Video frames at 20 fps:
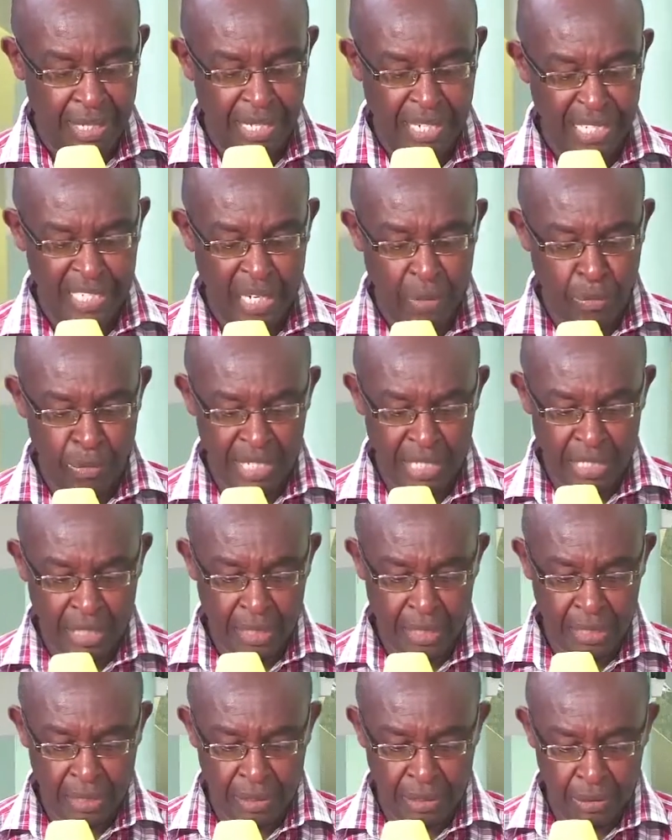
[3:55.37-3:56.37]
And I
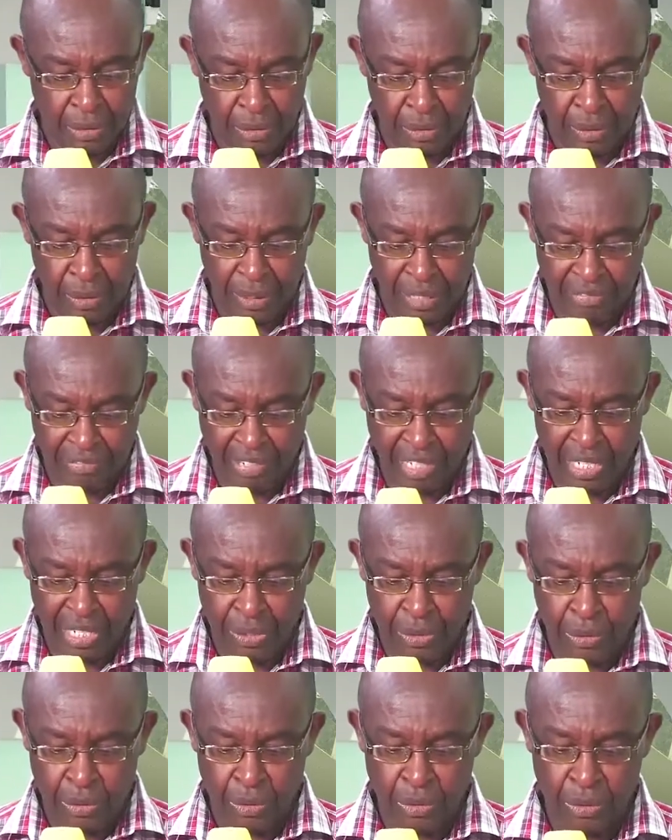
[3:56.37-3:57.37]
wish to refer
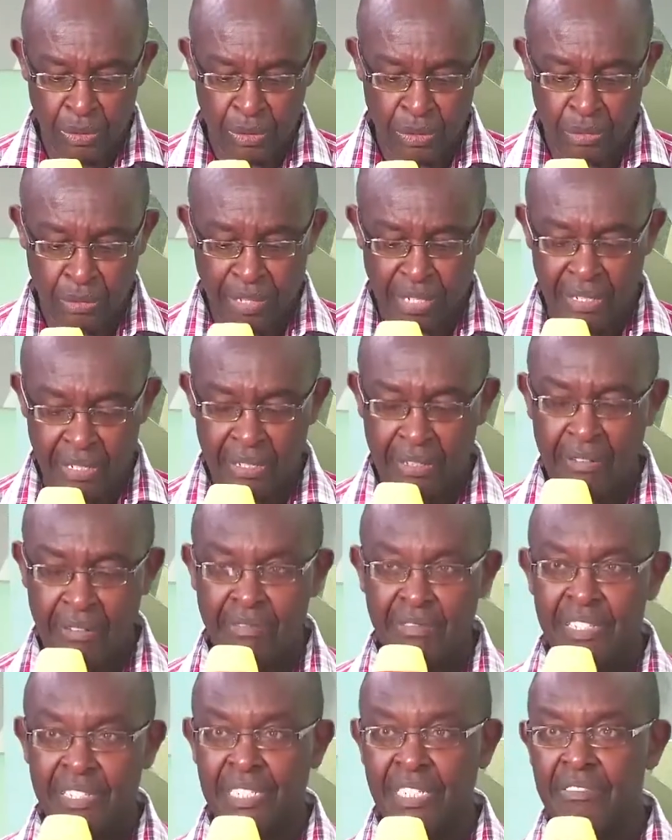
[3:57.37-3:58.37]
you to the
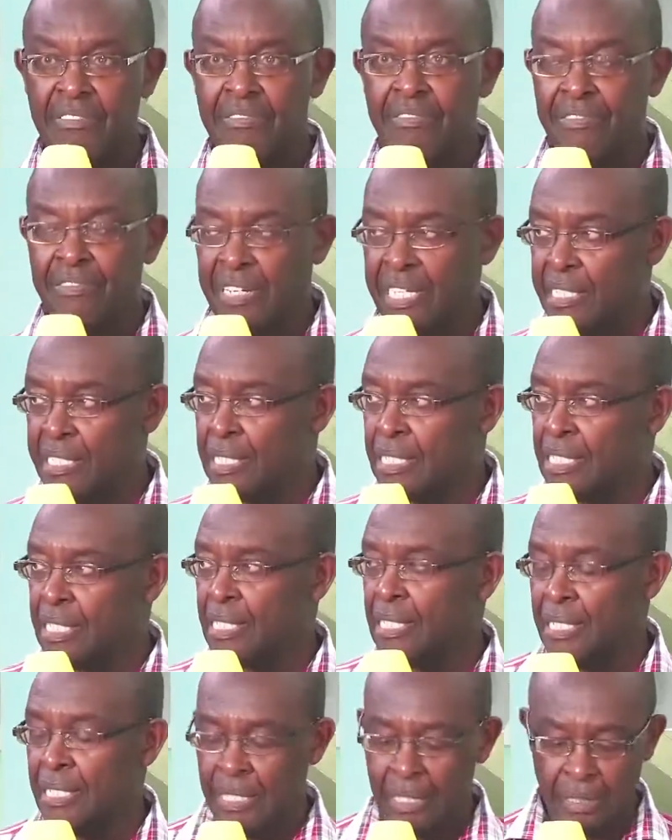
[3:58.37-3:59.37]
very
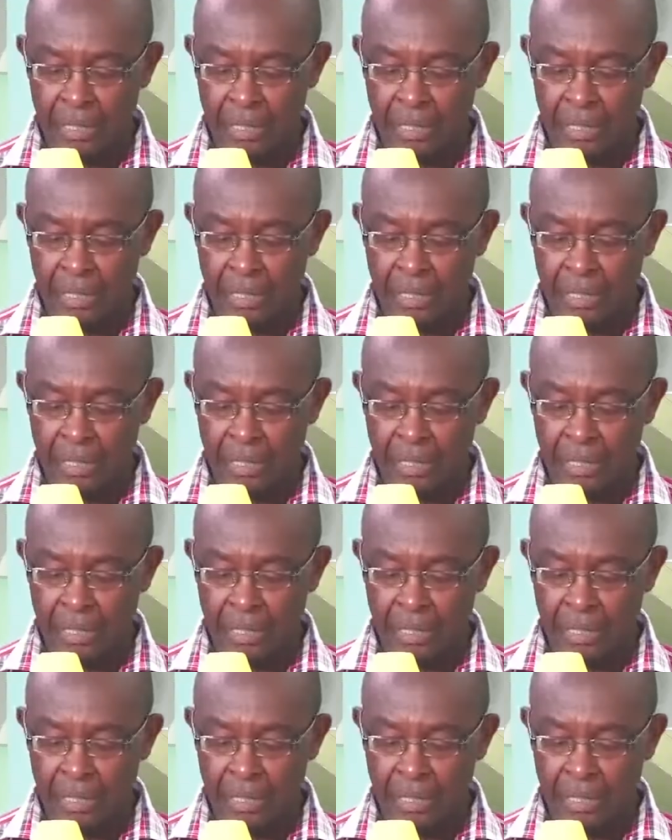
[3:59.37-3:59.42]
first